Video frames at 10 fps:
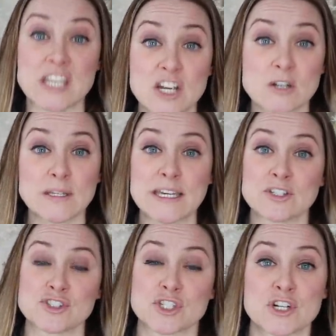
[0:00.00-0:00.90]
yearly
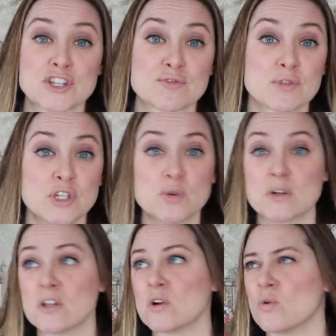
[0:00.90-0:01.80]
insurance
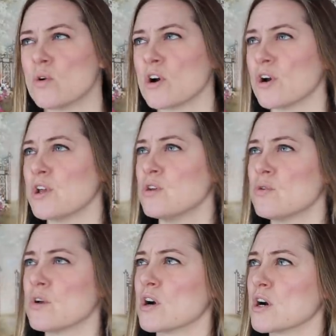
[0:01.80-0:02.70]
renewal or
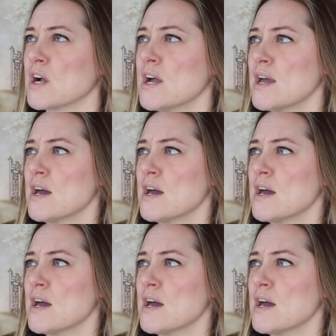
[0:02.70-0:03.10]
your